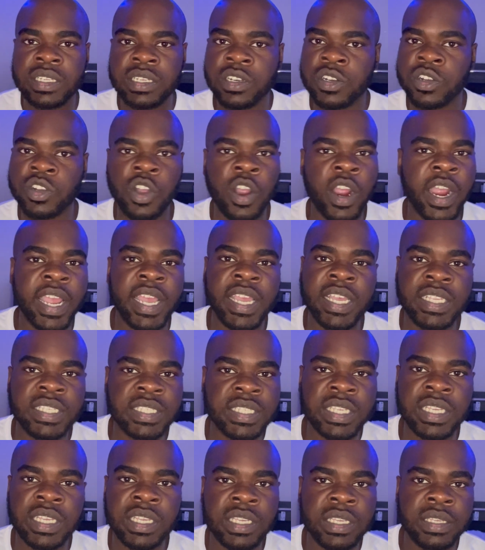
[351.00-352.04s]

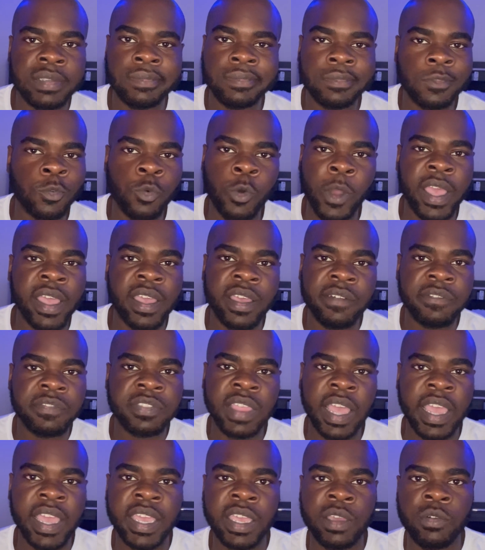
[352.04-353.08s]
crazy way of
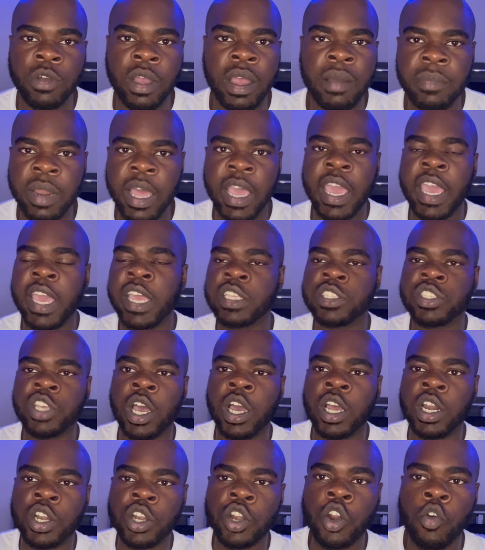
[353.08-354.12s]
thinking. Well, I'm like, I ain't
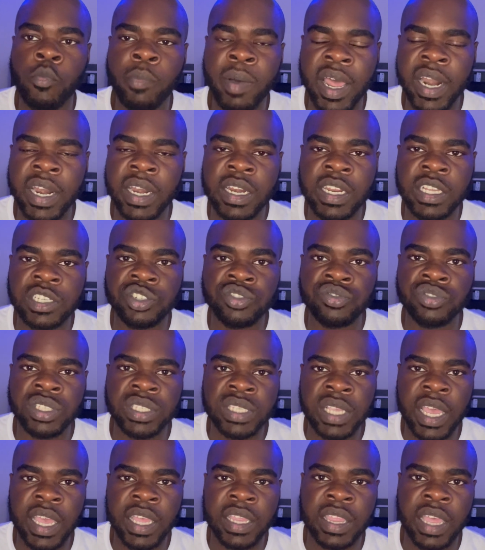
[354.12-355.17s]
talking to nobody unless you the
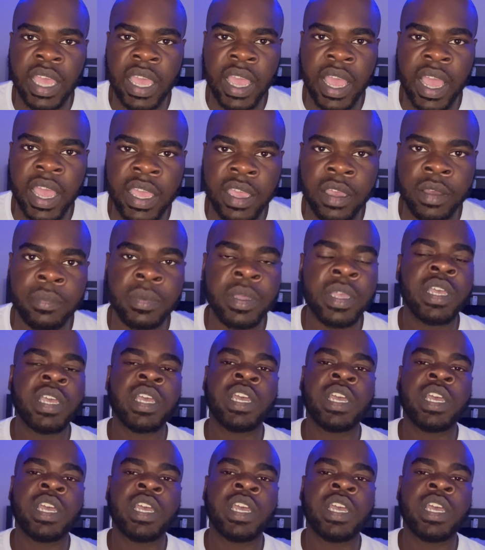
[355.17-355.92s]
same thing I am.